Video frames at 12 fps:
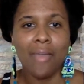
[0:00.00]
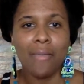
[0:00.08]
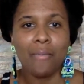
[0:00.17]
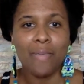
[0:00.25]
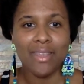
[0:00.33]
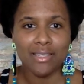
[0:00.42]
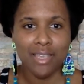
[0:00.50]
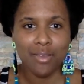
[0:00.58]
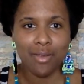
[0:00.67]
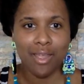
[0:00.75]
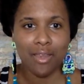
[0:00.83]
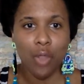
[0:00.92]
big
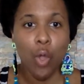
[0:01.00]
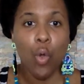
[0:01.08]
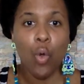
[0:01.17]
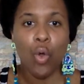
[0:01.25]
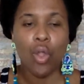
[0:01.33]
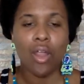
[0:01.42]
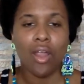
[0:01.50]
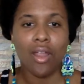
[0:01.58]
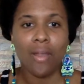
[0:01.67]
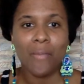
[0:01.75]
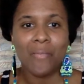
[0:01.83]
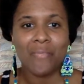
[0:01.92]
secret or
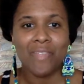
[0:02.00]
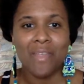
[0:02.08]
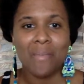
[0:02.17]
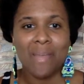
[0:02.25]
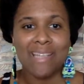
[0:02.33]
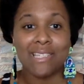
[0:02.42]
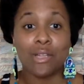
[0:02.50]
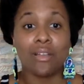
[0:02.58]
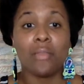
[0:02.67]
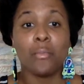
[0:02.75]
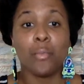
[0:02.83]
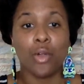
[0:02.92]
my
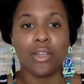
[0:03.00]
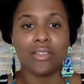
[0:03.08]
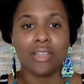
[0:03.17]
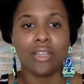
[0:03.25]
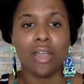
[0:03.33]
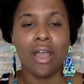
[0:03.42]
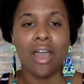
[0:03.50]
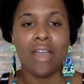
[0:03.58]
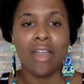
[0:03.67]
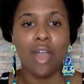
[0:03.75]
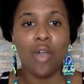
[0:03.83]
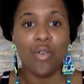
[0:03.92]
starting point in how
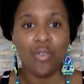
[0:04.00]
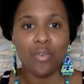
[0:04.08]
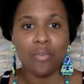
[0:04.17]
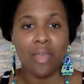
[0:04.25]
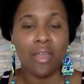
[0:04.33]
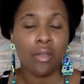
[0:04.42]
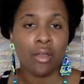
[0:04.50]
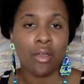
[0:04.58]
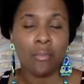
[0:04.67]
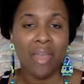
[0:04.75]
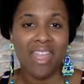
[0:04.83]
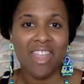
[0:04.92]
to own my
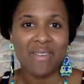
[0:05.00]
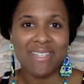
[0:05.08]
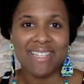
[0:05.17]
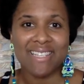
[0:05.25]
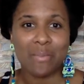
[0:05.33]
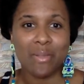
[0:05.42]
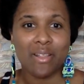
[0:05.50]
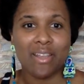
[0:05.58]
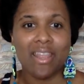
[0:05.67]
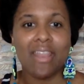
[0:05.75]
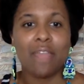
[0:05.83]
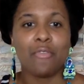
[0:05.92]
irresistibility.
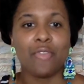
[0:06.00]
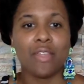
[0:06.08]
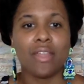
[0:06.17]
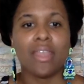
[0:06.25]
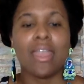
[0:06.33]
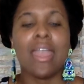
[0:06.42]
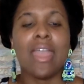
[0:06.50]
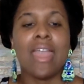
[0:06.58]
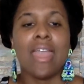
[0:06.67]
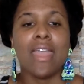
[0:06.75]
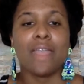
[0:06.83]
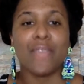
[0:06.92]
And I feel like
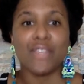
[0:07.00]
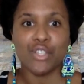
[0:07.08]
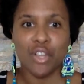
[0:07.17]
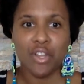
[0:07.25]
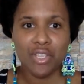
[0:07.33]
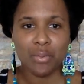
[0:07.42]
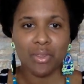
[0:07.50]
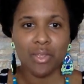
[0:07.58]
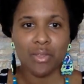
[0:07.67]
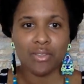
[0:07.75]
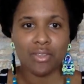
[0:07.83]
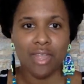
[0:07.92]
if I share this with
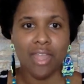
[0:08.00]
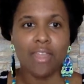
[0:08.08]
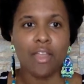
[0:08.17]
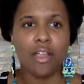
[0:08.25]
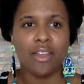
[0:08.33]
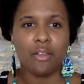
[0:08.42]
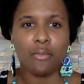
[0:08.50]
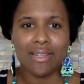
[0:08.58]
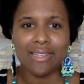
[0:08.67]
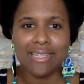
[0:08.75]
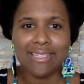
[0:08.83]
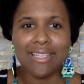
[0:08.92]
you today, you're going to
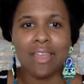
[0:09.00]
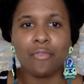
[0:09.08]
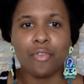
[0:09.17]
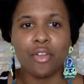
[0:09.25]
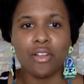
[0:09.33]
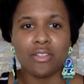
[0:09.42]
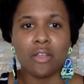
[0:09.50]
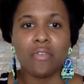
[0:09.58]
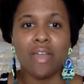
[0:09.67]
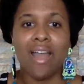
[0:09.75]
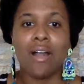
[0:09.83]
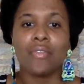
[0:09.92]
really see it for yourself,
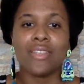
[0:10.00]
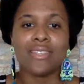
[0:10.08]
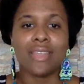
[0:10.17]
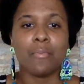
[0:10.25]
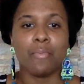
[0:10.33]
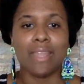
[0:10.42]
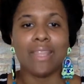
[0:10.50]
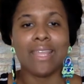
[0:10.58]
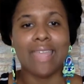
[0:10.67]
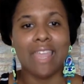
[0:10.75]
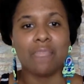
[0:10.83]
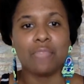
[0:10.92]
how this can be the
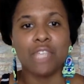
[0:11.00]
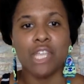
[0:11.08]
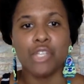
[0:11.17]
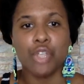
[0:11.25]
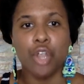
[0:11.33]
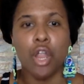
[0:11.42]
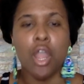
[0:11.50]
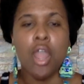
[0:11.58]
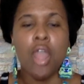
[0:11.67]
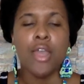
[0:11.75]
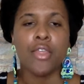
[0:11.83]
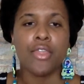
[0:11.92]
game changer
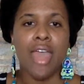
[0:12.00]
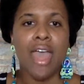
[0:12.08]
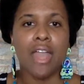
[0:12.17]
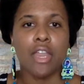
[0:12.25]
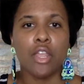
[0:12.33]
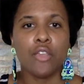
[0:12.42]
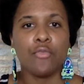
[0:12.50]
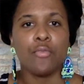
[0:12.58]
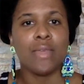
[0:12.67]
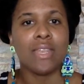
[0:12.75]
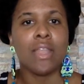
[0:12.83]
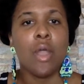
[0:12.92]
that you've
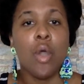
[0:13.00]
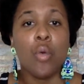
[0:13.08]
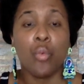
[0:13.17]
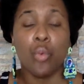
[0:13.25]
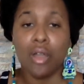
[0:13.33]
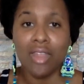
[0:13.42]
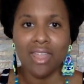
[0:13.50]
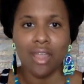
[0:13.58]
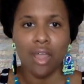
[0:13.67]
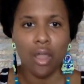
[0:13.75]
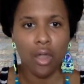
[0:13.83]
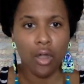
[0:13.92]
been
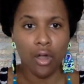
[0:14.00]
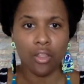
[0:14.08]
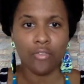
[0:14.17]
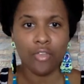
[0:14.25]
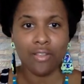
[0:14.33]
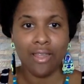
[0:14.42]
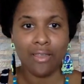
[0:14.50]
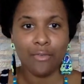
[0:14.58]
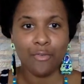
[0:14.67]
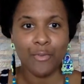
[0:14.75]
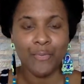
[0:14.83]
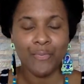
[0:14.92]
wanting all of your life.